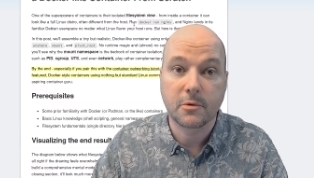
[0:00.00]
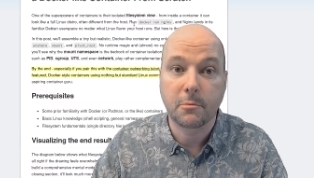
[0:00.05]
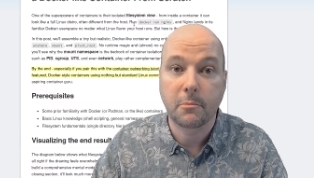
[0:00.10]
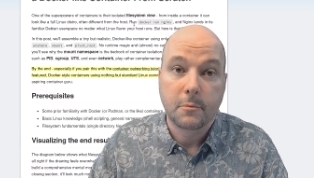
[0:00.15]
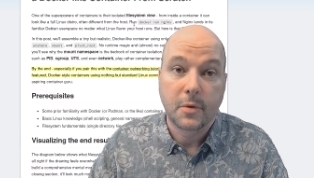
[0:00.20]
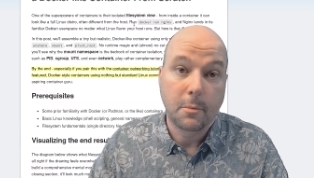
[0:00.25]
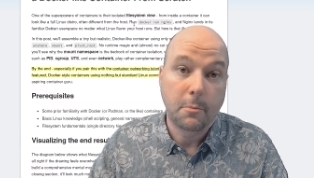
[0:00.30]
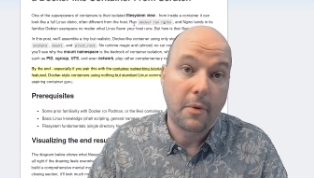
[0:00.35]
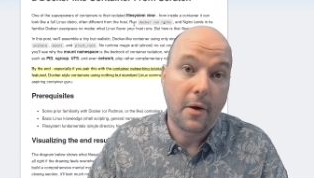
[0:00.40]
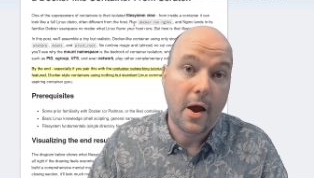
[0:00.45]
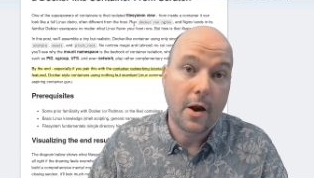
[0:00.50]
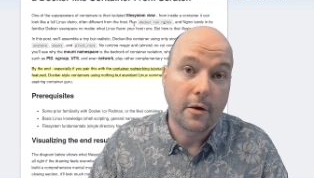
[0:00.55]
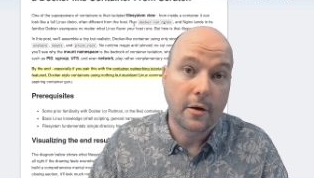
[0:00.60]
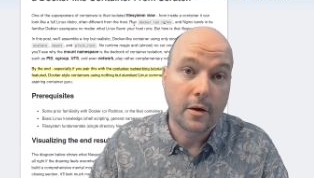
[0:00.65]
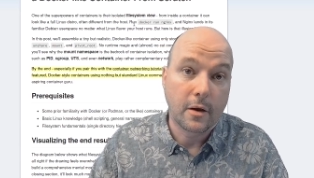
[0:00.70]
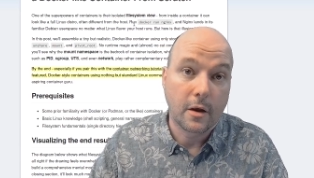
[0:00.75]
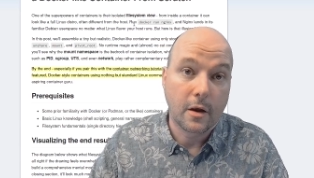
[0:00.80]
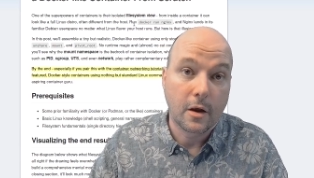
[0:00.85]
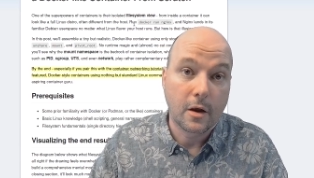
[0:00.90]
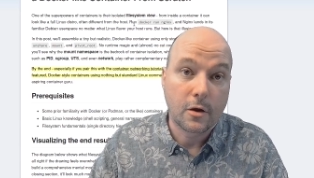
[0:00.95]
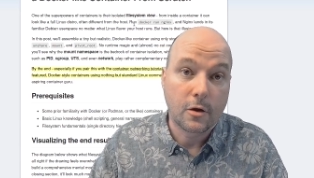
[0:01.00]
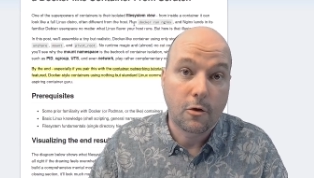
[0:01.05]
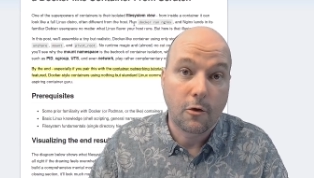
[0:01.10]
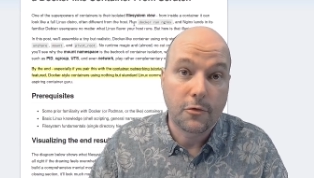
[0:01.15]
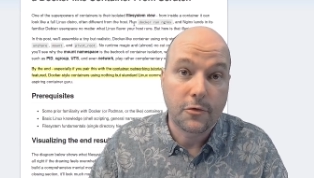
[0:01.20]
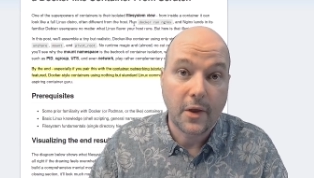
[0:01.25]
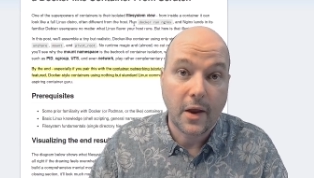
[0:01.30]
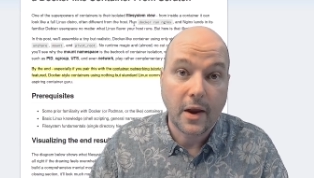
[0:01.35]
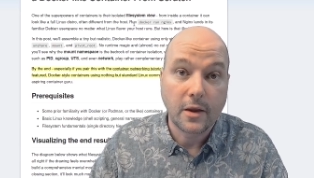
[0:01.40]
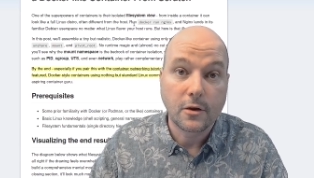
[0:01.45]
preparing
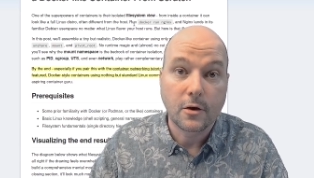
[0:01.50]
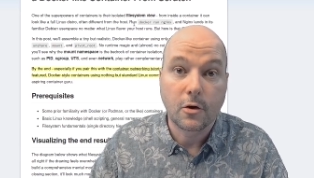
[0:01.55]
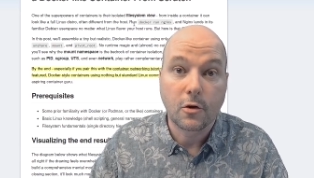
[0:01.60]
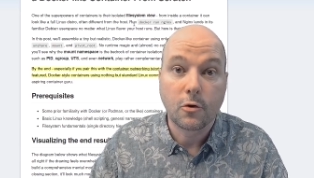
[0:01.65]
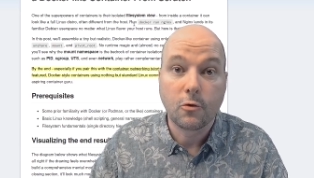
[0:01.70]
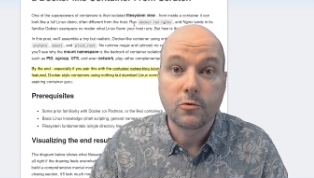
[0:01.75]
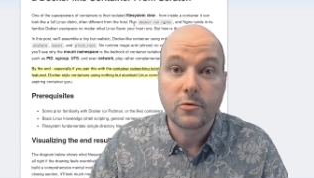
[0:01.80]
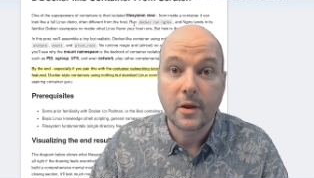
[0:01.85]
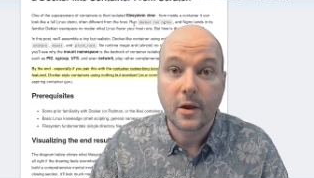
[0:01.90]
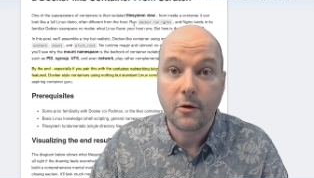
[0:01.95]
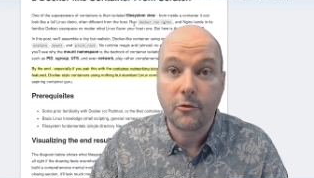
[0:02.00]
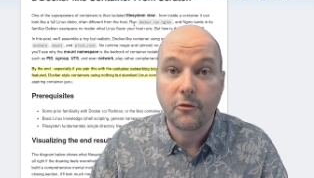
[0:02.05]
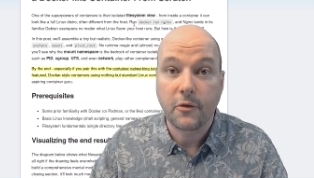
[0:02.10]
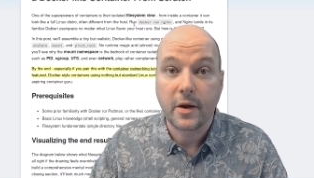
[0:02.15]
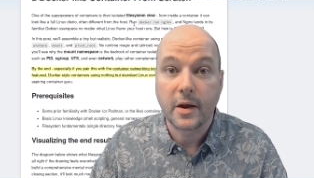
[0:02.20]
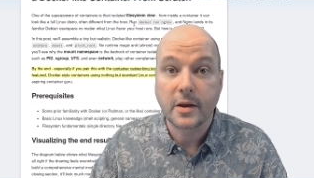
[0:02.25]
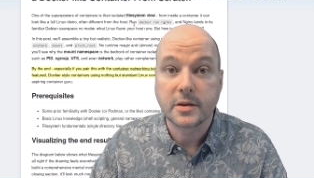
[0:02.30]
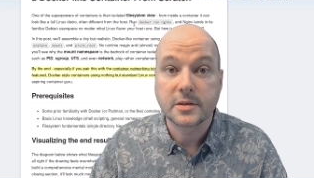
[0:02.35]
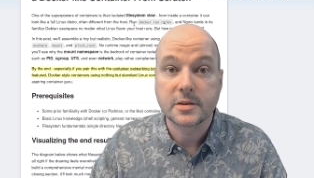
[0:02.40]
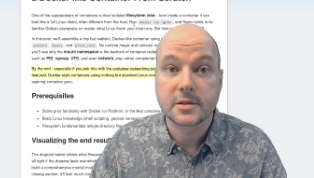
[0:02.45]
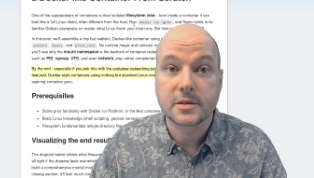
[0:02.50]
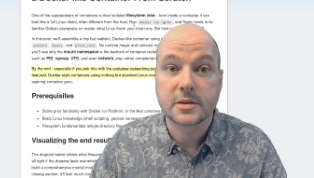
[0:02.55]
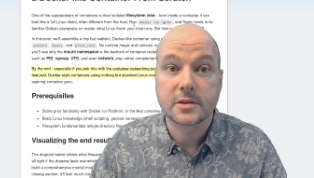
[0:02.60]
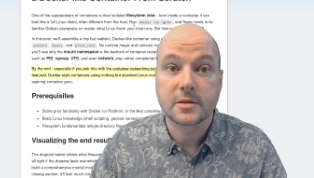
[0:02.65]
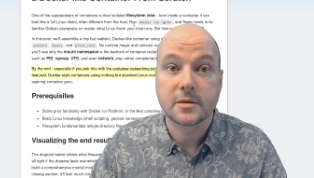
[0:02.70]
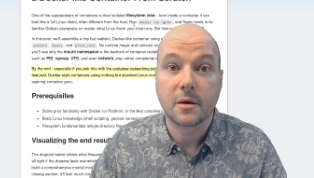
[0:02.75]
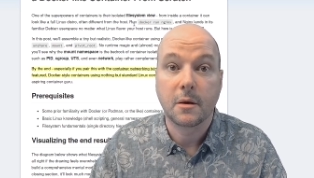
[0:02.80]
container rootfs,